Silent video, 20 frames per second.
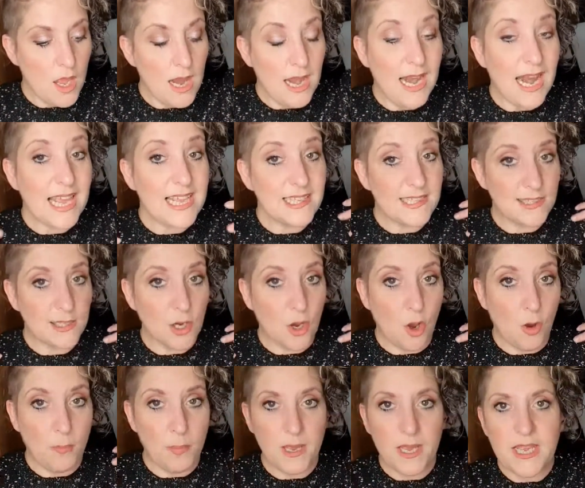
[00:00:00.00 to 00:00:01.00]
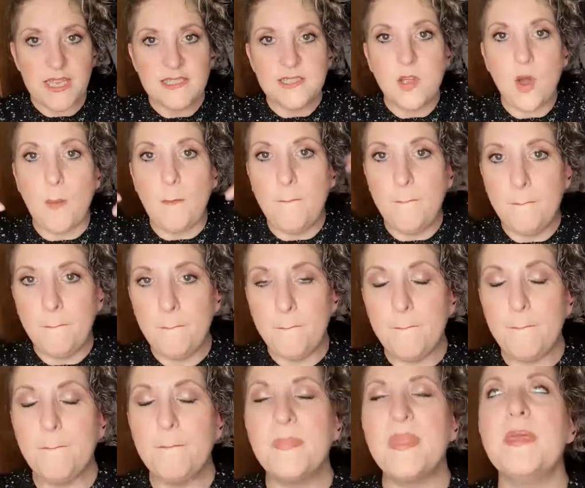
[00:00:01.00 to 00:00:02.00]
lace top. It's got
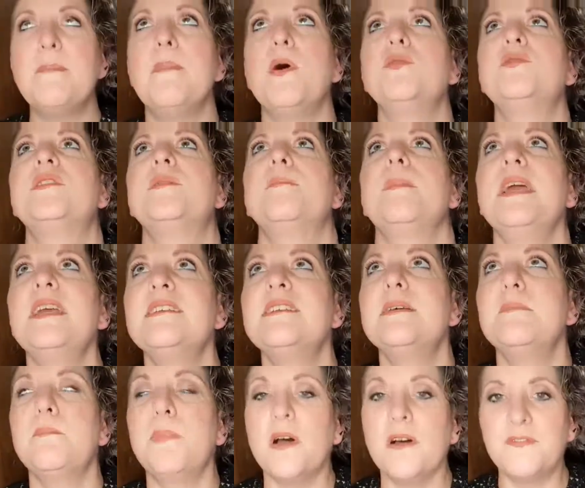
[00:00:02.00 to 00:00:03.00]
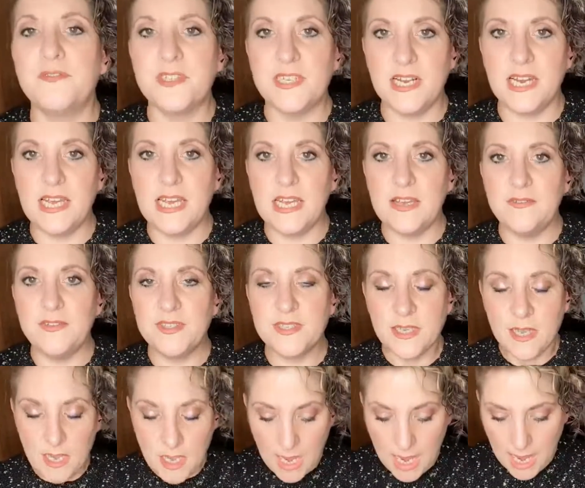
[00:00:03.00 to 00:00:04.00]
the most amazing puff sleeves
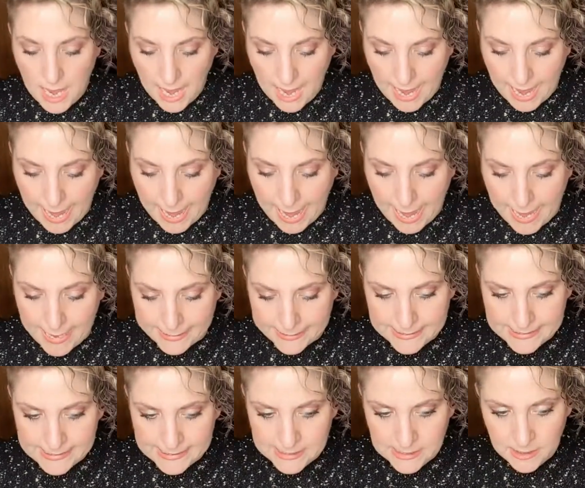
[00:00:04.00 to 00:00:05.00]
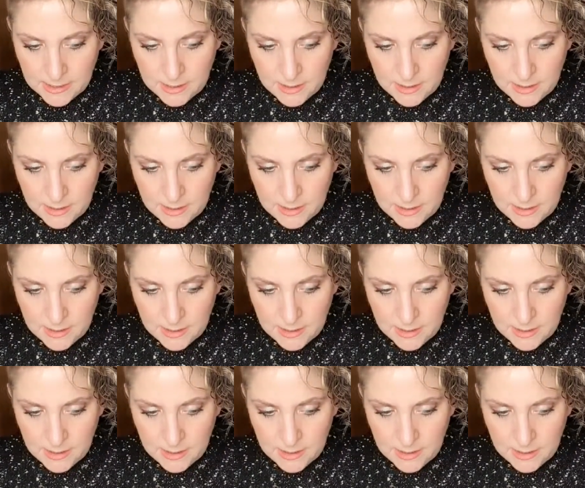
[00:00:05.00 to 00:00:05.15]
and